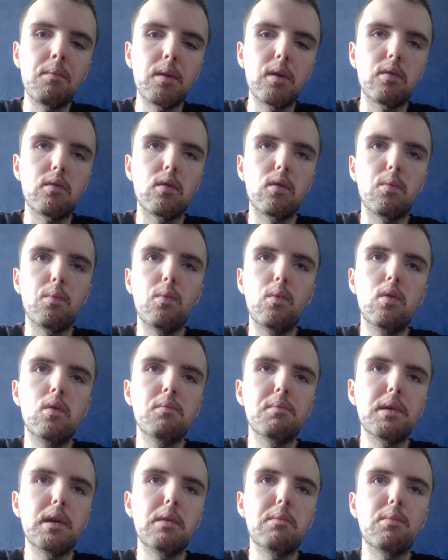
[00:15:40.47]
It's just
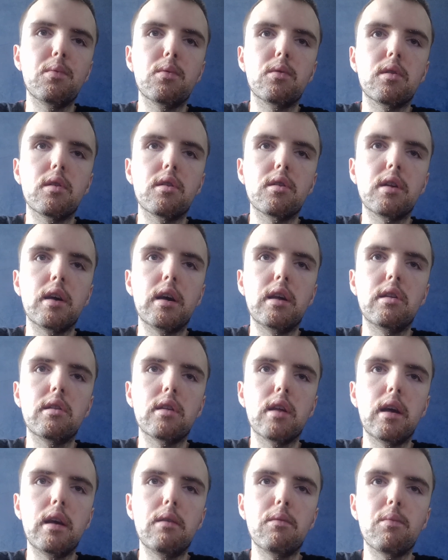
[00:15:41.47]
warn people to stay
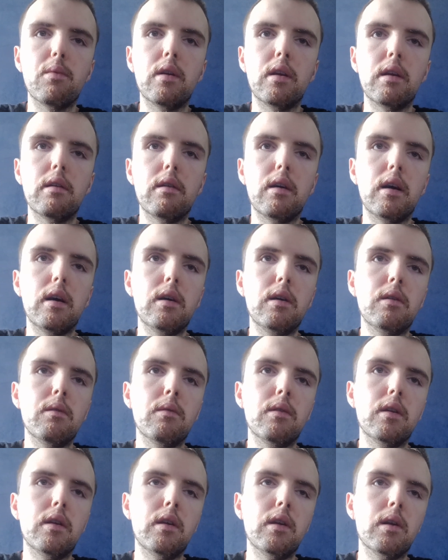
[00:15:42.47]
safe when they're
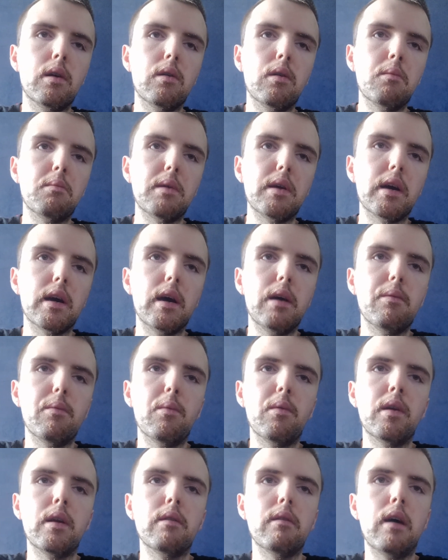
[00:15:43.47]
out, you know, and be
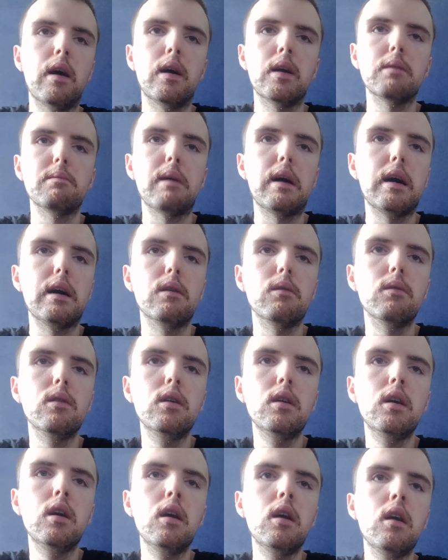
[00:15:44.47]
careful when they're out and about.
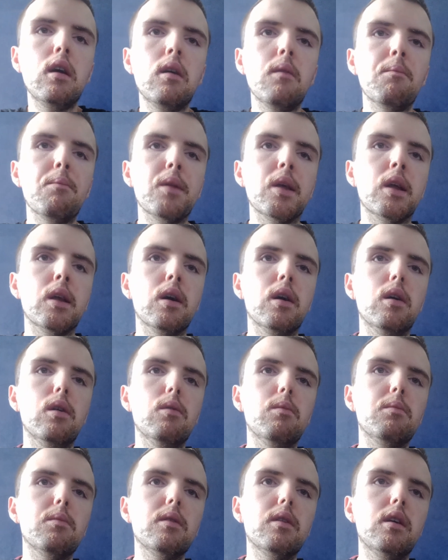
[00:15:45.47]
I
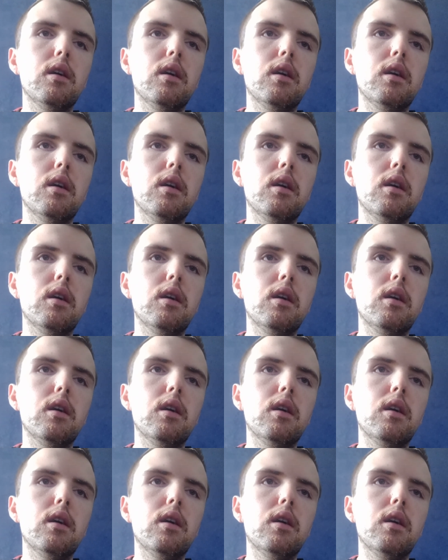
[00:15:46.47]
don't